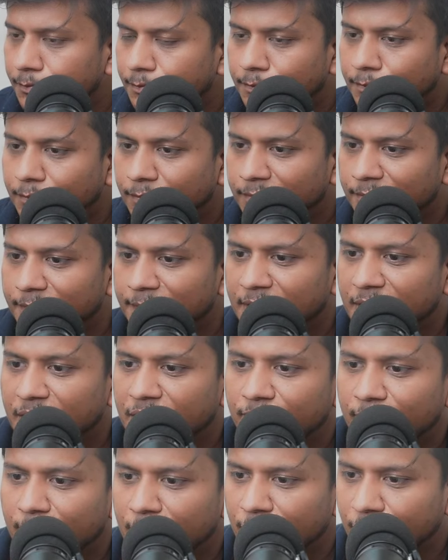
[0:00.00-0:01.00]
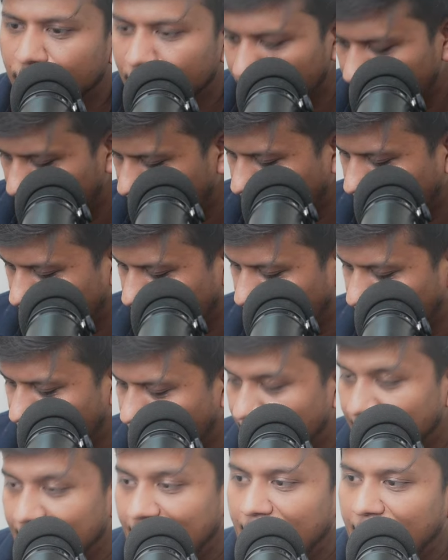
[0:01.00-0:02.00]
And this one gonna cost you
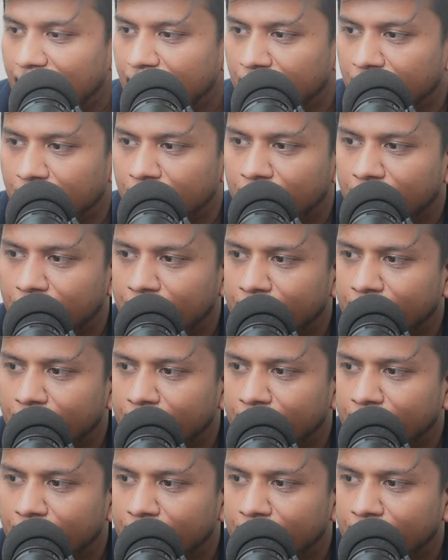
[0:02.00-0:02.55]
same.